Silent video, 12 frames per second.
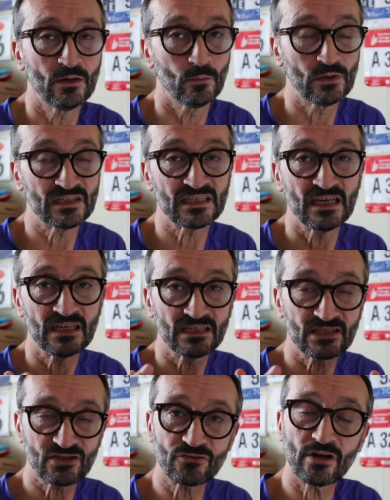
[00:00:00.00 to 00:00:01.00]
was
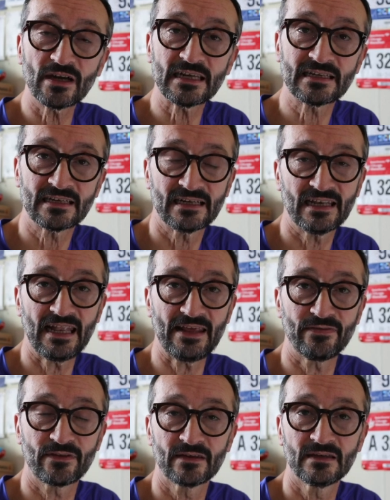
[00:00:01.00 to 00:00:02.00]
stride
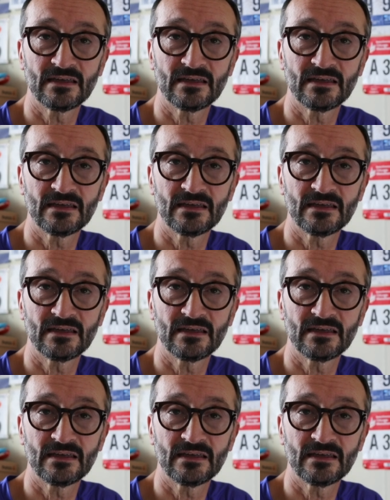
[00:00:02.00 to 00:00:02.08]
length.